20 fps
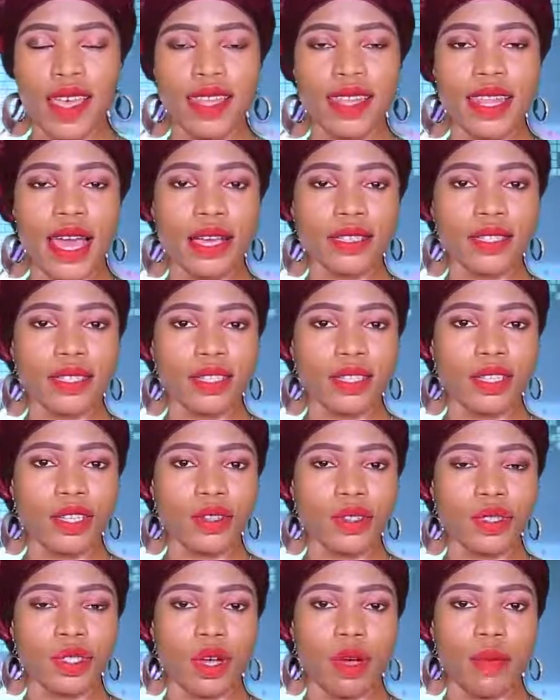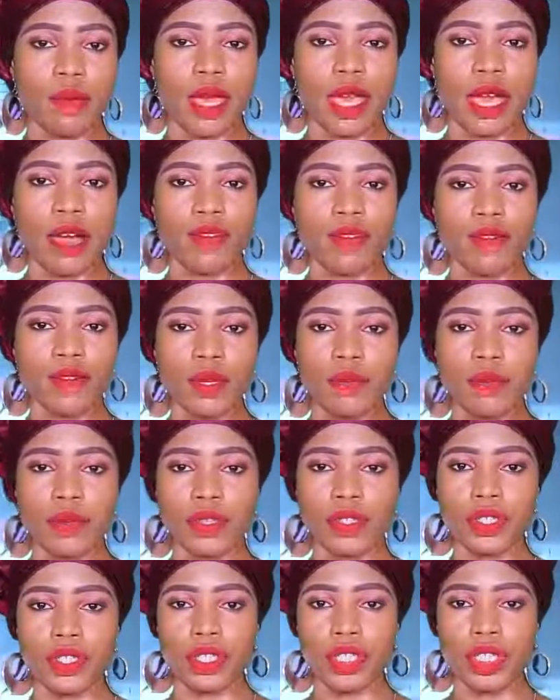That's the news on behalf of the
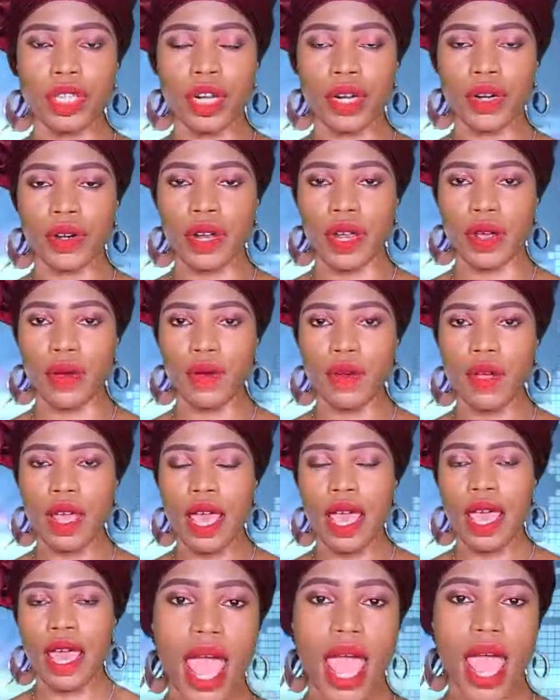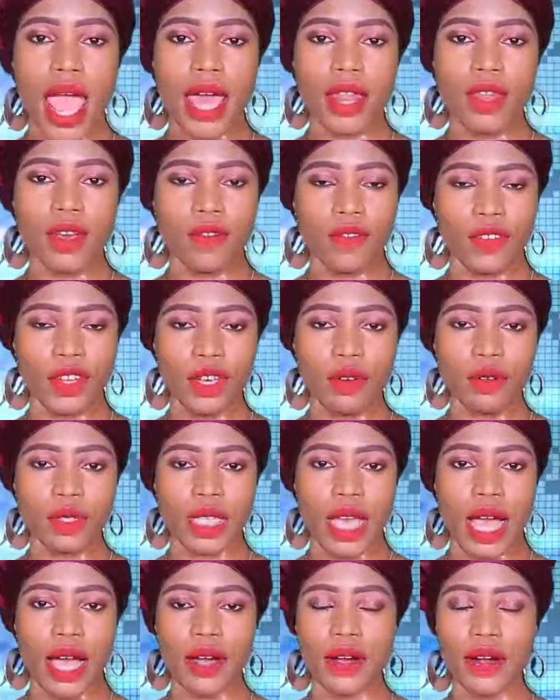production crew. Head of
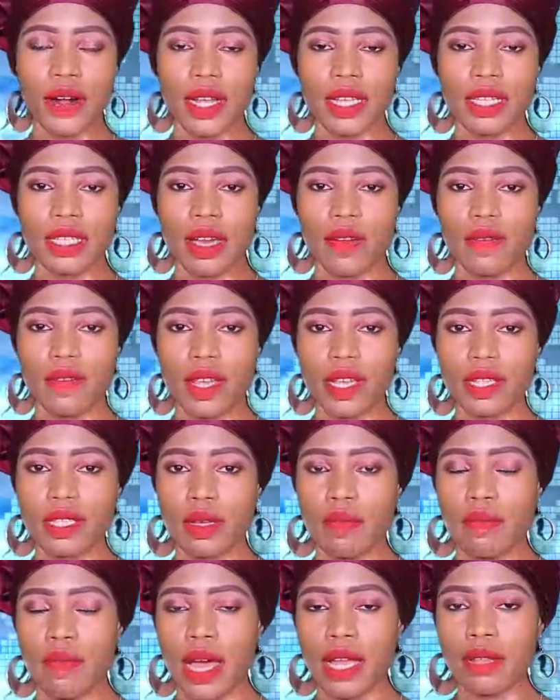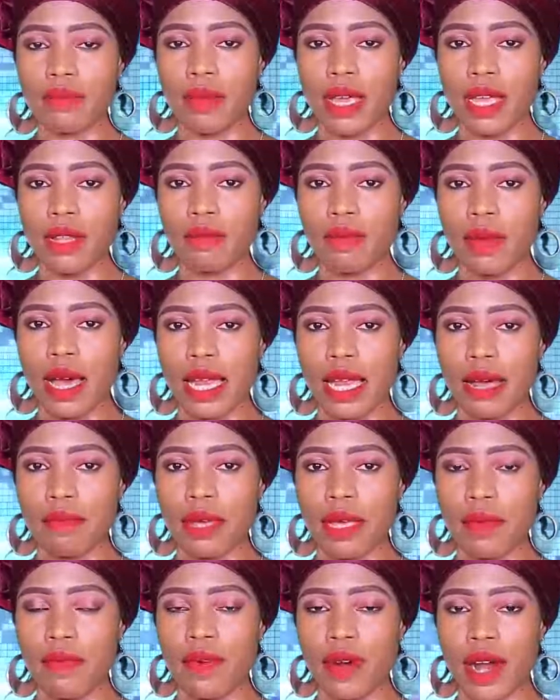News and Current Affairs Department, Malam
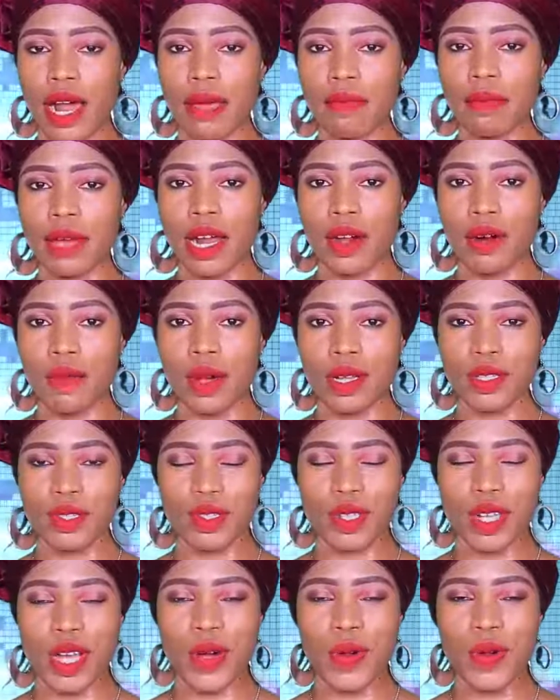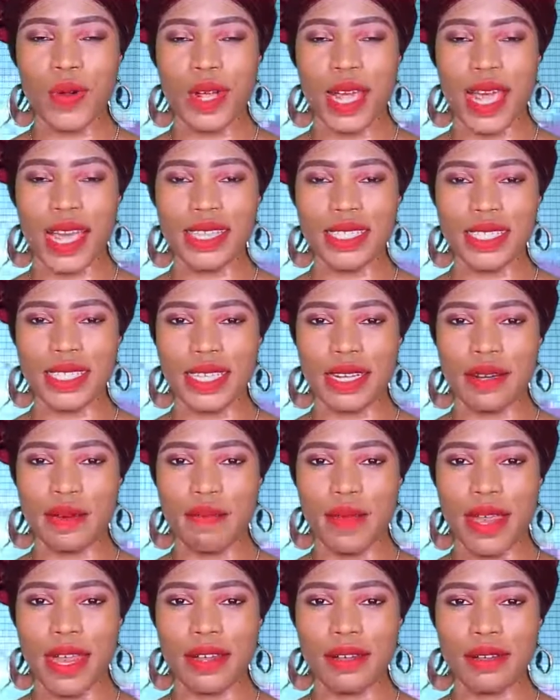Ibrahim Garubatunau. I still
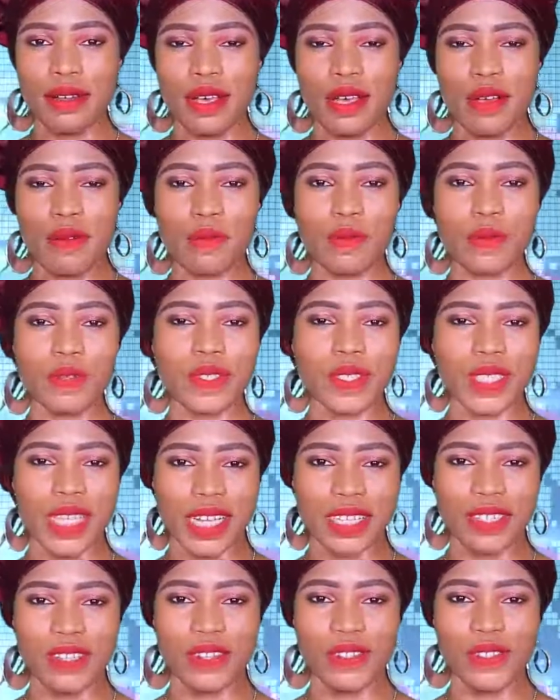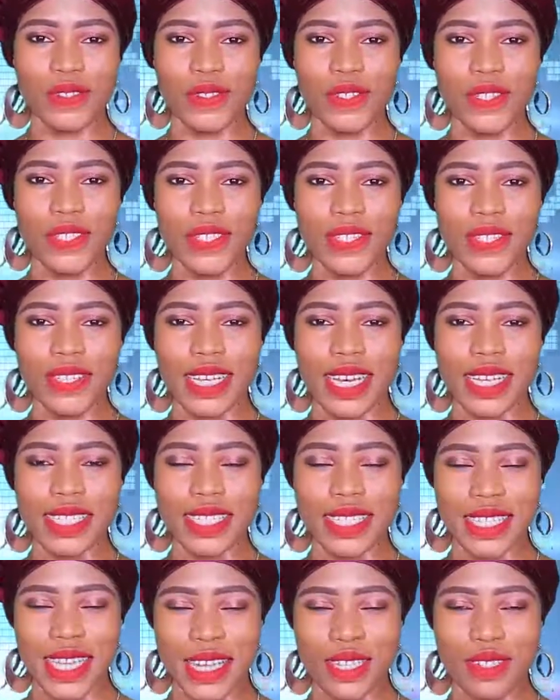remain Musa Joy Onyoga.
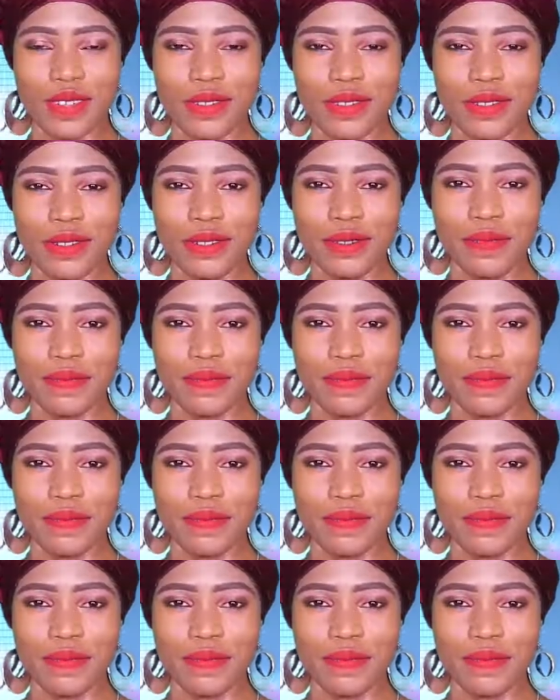Stay tuned.